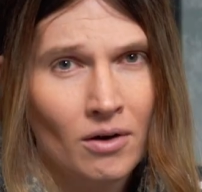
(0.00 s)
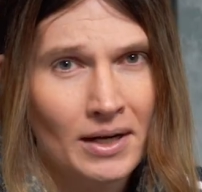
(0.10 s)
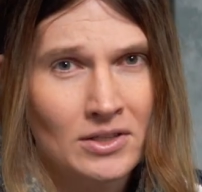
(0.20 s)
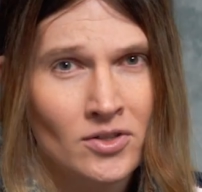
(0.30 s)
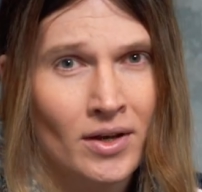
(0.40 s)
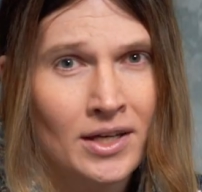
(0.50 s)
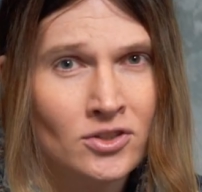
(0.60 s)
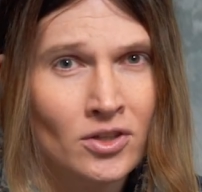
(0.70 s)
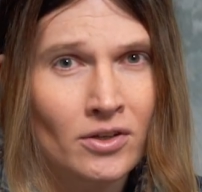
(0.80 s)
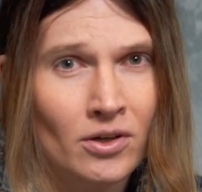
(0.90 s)
Alright, so I'm
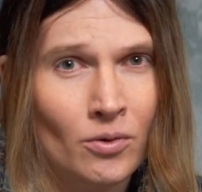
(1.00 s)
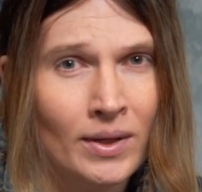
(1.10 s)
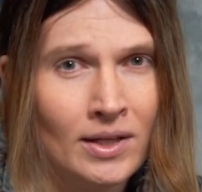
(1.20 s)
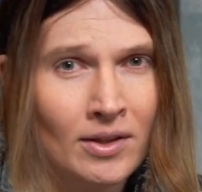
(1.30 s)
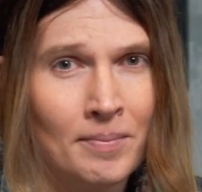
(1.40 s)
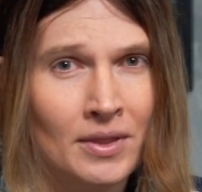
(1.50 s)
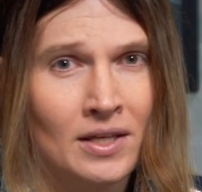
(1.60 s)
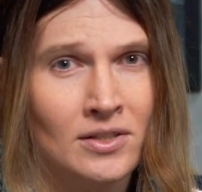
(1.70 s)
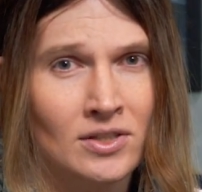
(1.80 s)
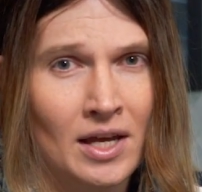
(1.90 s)
going to show you a quick clip of
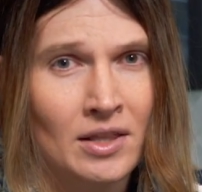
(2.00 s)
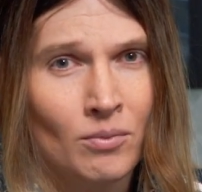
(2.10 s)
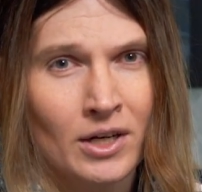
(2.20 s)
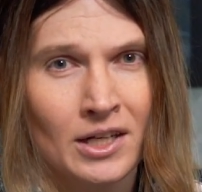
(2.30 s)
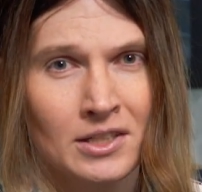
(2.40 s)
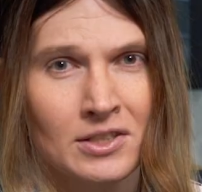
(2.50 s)
this, and then we're going to